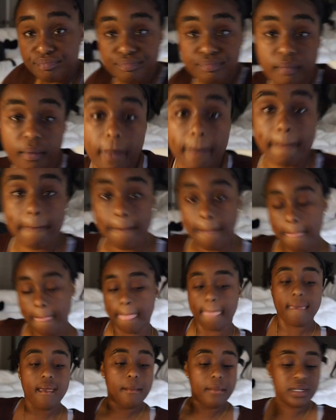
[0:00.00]

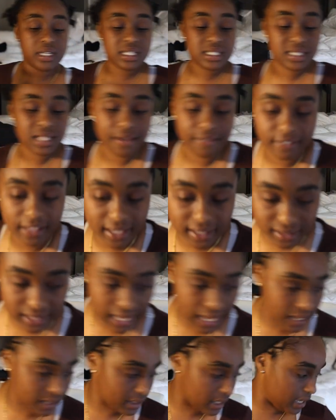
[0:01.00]
But just stuff like
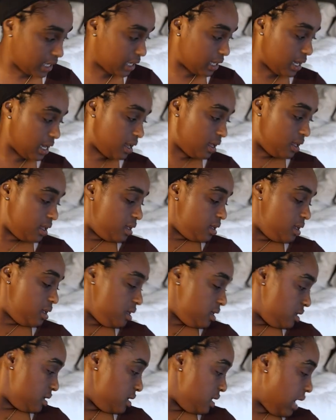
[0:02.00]
that. Like,
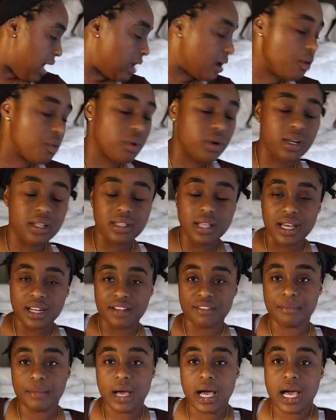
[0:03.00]
I don't want a lot
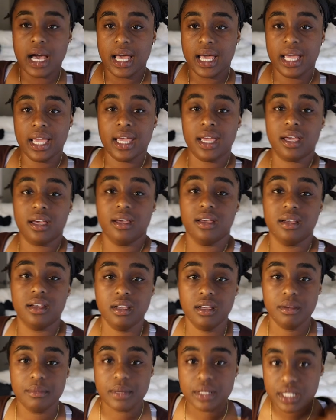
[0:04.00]
of my
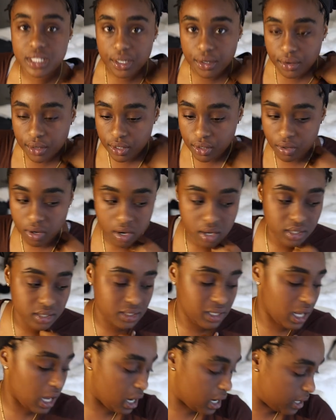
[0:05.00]
material
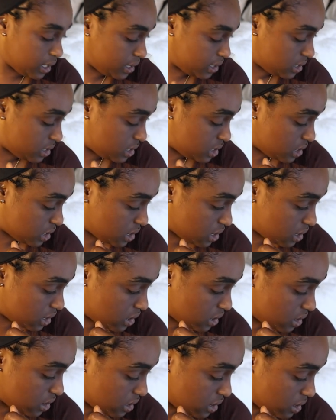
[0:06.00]
online to...
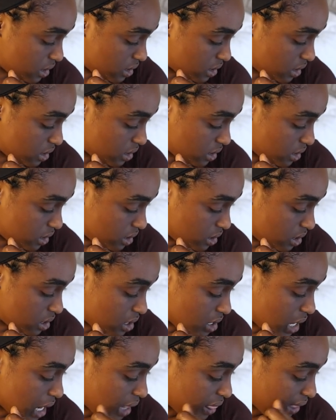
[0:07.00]

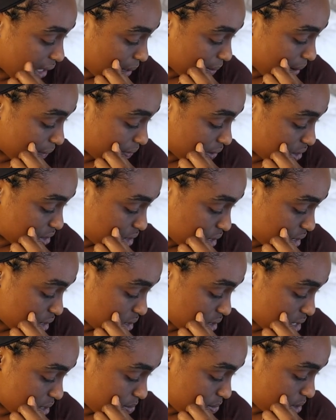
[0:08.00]
I think I have to
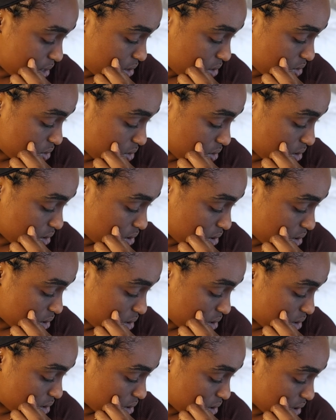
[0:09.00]
change that bone.
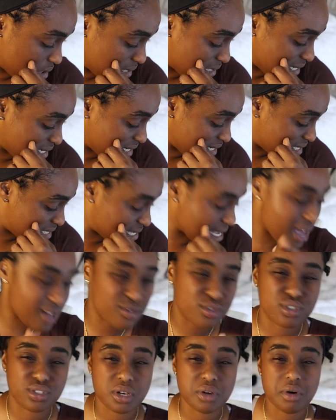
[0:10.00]
Because it just
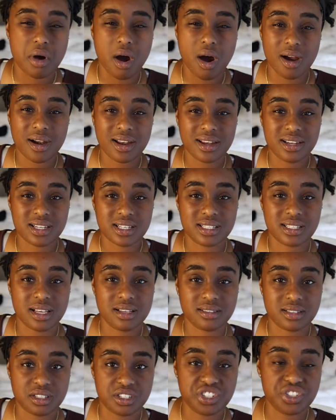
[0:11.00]
sounds so hard and just
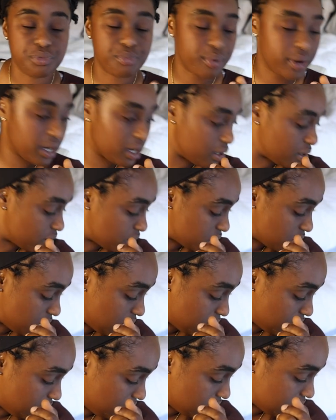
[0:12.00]
sounds like she's breaking her
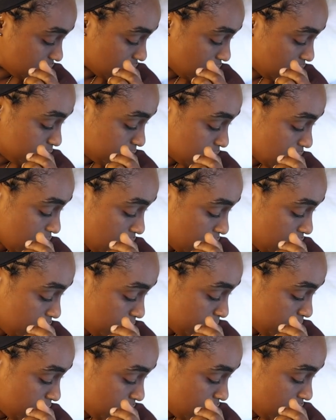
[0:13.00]
teeth at the same
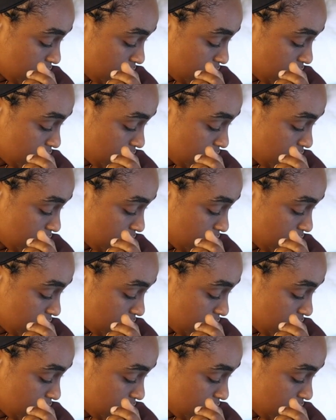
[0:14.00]
time.